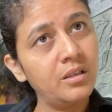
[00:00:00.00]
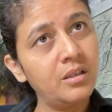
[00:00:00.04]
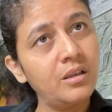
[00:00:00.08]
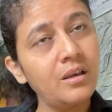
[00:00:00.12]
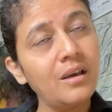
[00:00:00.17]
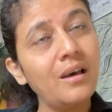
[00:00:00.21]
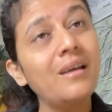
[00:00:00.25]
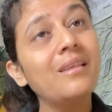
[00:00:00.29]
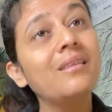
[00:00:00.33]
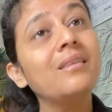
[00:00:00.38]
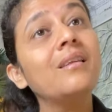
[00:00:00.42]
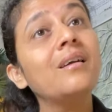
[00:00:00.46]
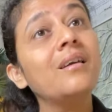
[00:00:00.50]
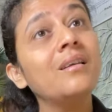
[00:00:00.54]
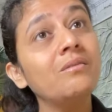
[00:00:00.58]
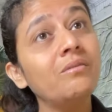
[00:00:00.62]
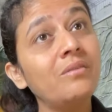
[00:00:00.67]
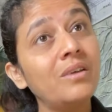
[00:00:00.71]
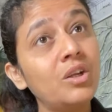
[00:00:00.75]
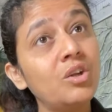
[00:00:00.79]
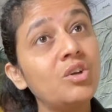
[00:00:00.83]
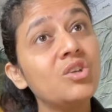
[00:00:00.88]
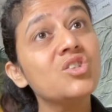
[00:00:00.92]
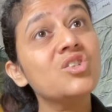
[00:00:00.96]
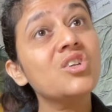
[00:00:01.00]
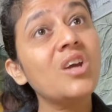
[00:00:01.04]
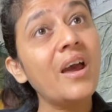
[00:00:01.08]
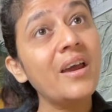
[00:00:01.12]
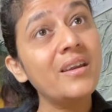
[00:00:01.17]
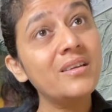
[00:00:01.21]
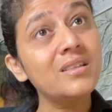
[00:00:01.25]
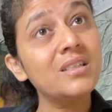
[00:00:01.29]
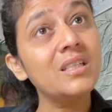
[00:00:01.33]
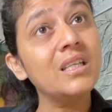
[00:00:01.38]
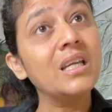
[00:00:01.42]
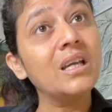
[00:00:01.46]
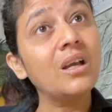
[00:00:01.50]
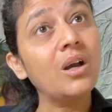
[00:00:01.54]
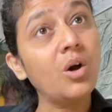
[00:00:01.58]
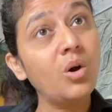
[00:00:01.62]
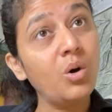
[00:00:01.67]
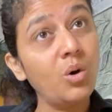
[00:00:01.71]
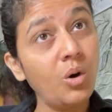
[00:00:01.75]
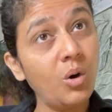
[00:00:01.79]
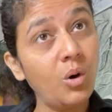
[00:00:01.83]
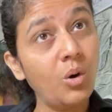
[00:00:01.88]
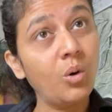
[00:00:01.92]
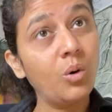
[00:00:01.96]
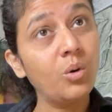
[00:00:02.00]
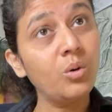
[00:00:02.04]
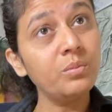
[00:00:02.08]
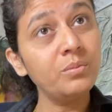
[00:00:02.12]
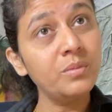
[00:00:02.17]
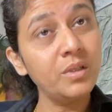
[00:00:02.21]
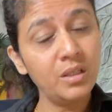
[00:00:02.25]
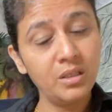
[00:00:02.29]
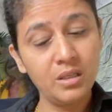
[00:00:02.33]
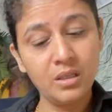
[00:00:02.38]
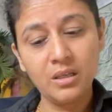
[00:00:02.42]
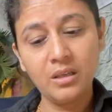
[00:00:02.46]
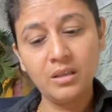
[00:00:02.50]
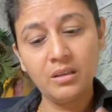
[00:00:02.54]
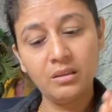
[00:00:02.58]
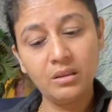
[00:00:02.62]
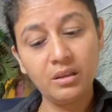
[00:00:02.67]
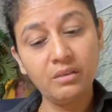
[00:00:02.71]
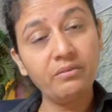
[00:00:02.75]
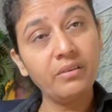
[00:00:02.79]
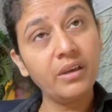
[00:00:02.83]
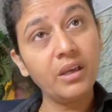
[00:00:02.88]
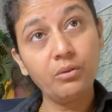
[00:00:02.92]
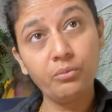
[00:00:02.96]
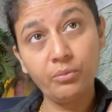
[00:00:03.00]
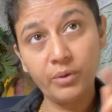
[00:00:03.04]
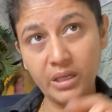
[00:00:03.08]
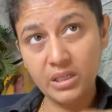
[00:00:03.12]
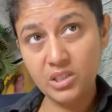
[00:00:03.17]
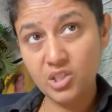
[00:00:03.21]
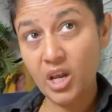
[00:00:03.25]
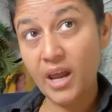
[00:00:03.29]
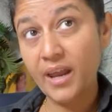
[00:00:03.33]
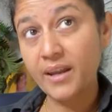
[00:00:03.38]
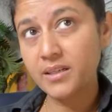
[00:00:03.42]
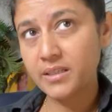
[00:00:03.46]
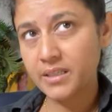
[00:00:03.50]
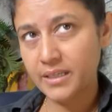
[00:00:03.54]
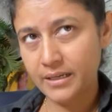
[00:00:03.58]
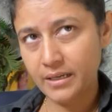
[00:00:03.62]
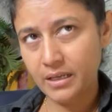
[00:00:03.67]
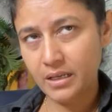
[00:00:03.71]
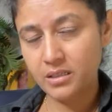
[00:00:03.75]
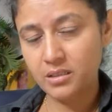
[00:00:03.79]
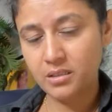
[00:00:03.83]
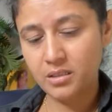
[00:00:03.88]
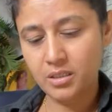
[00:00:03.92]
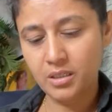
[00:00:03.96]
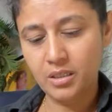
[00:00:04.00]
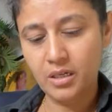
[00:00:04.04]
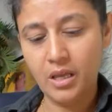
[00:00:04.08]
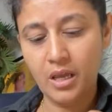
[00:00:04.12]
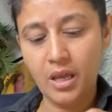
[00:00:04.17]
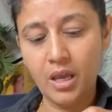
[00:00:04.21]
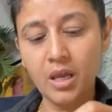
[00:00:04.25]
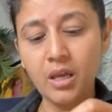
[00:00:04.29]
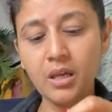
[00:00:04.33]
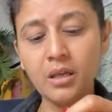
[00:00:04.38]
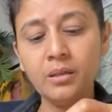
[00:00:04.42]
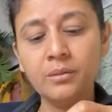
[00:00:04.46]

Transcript: And then when you're chanting Om, the way we chanted yesterday,